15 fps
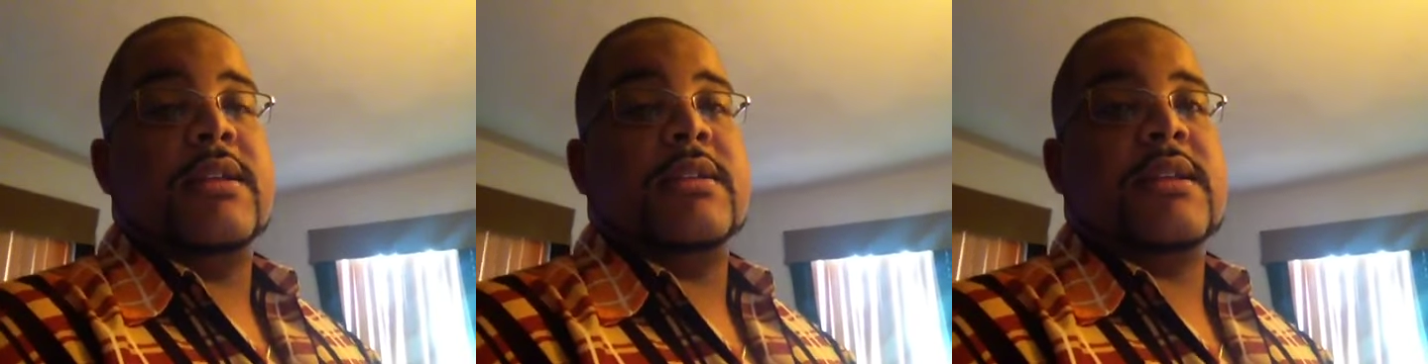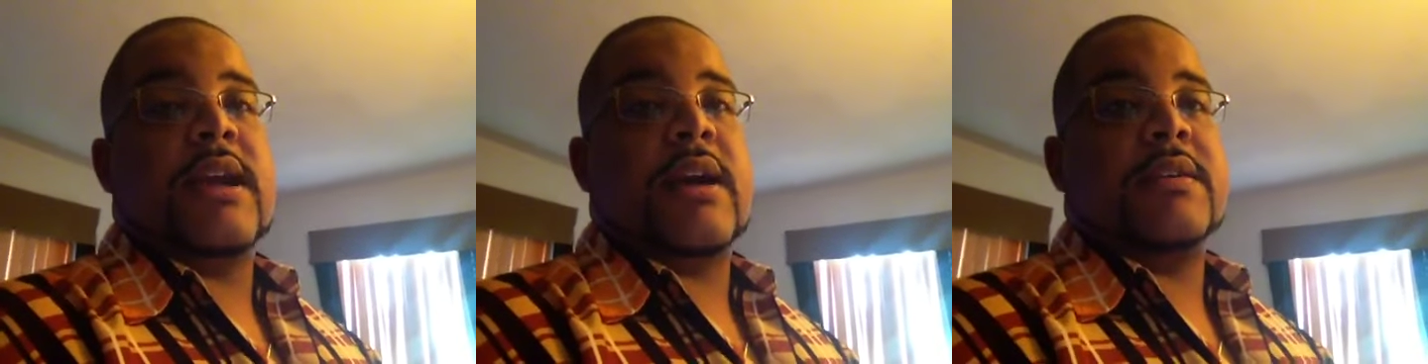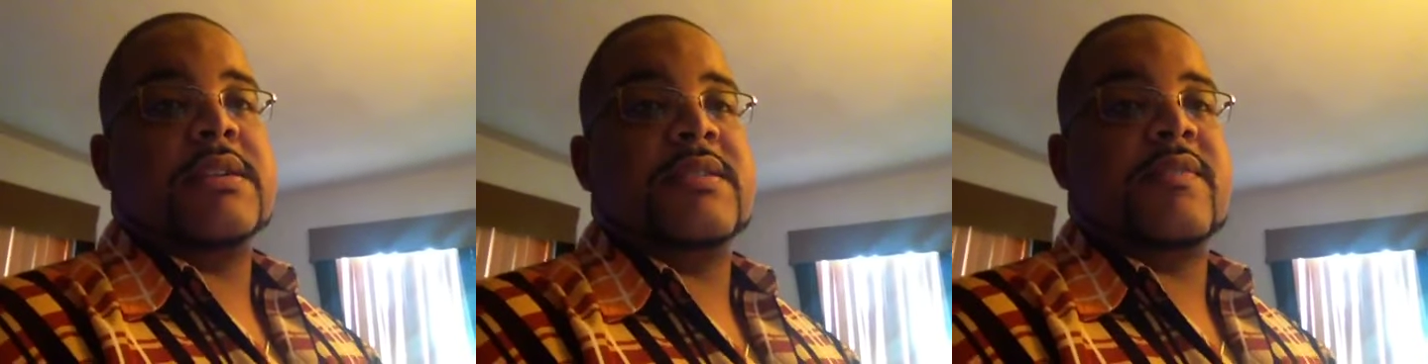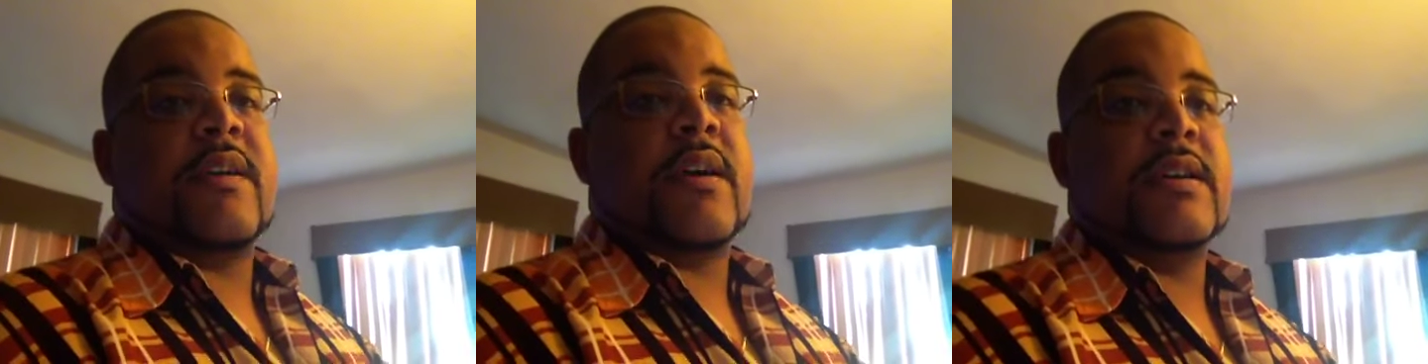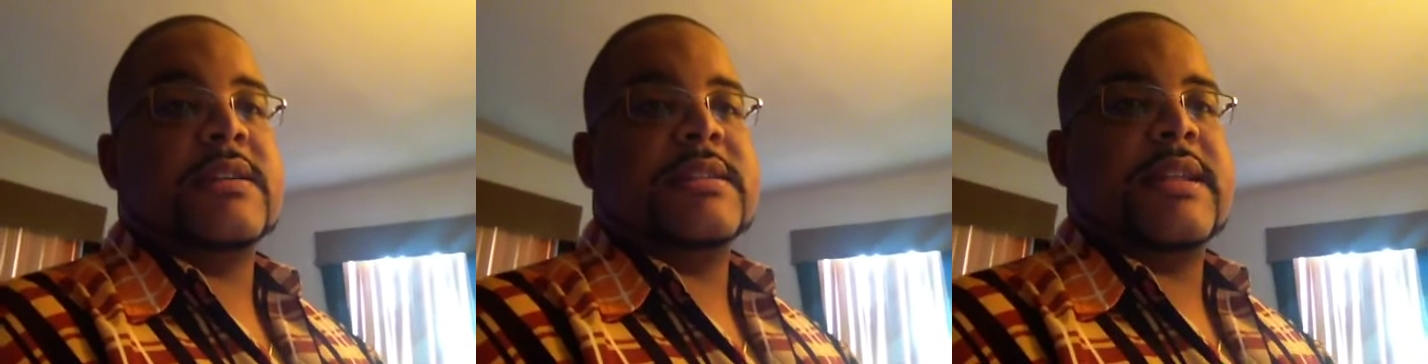Now, as
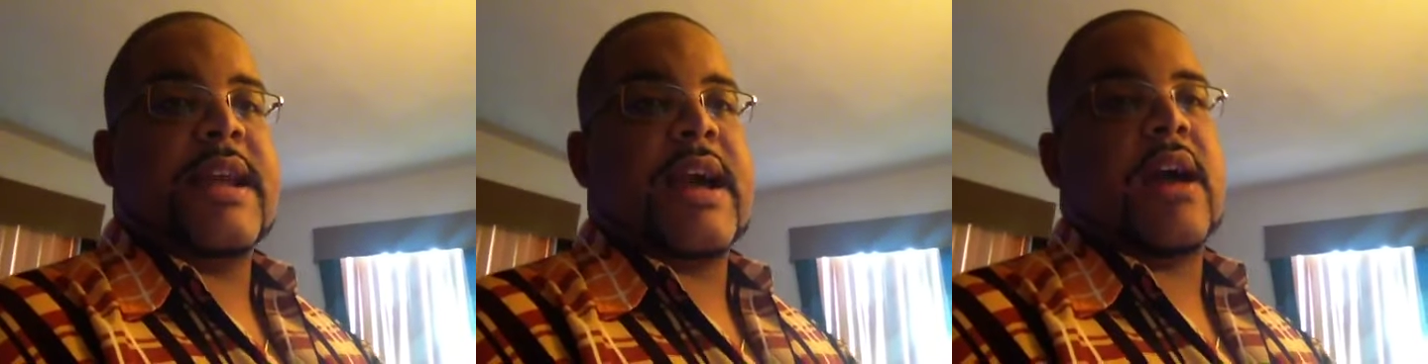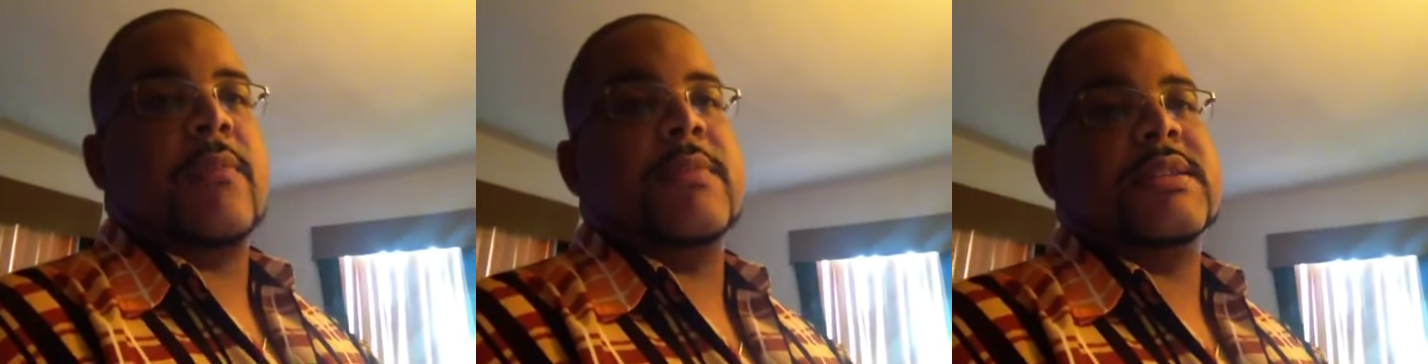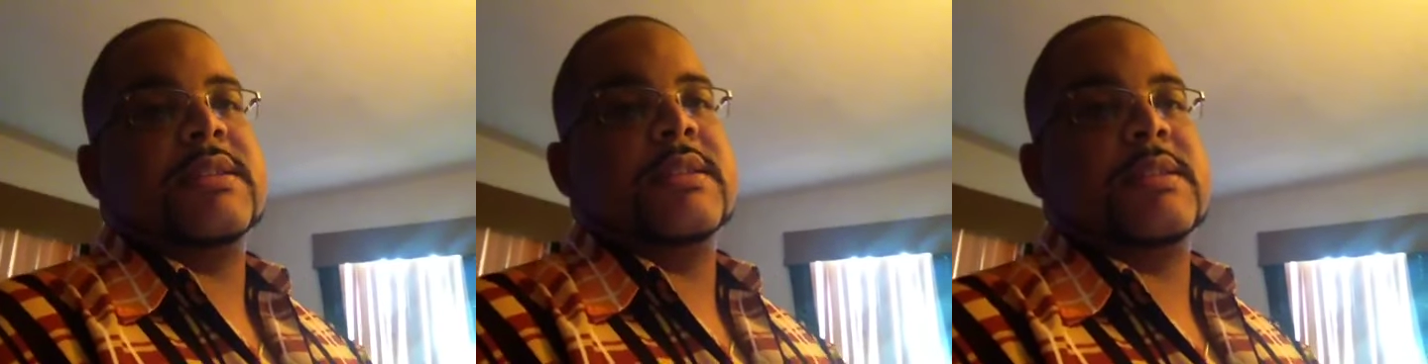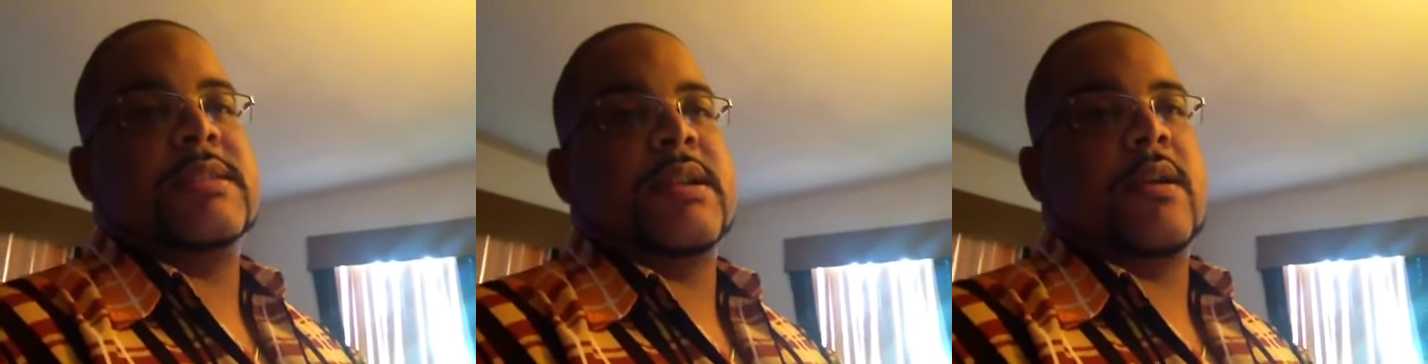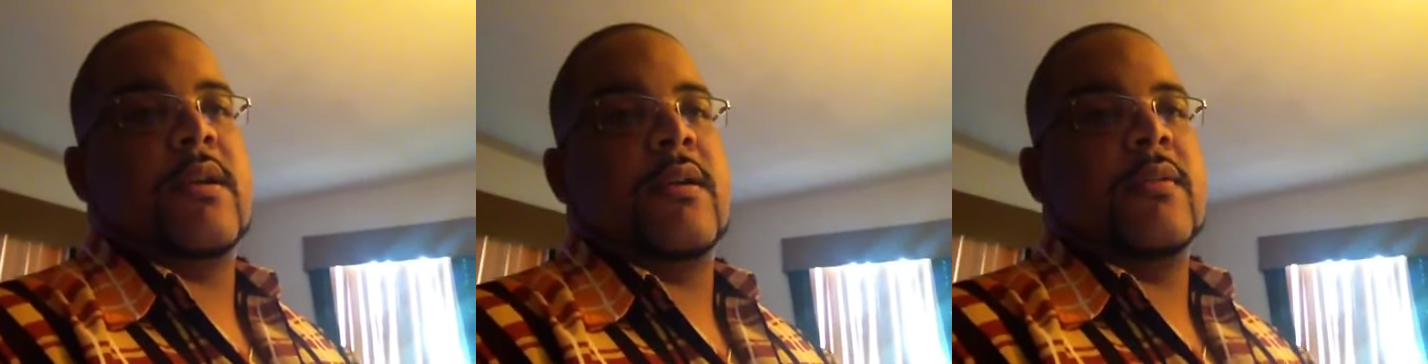far as the album is
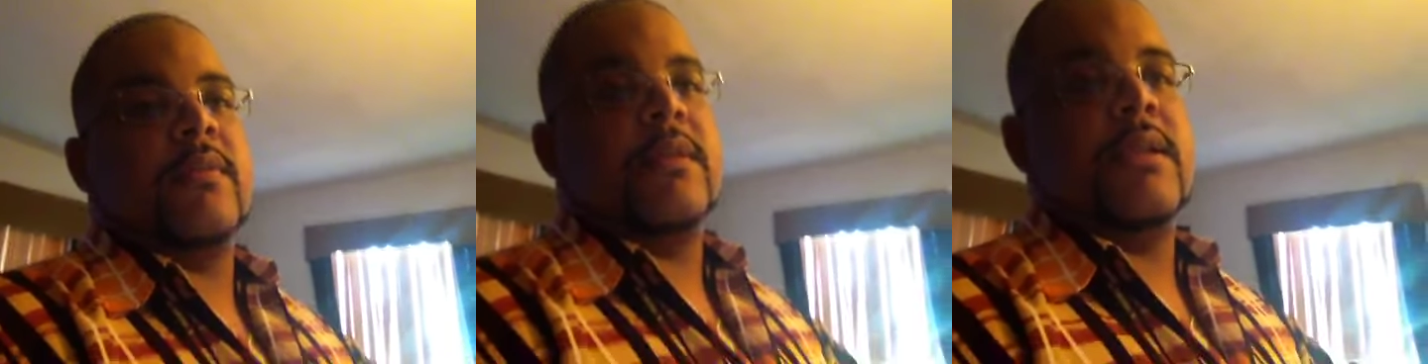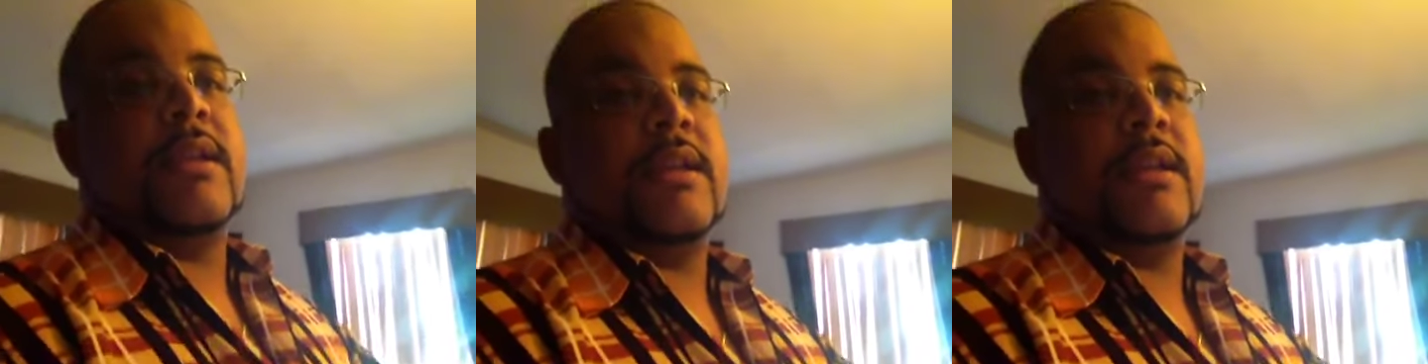concerned,